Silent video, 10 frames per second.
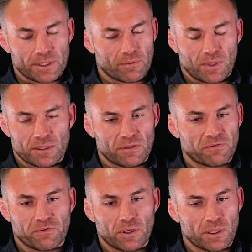what the
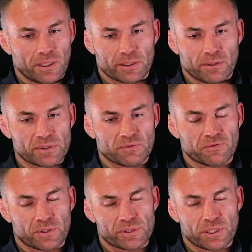fuck? Like, that was the
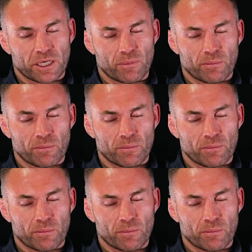first time.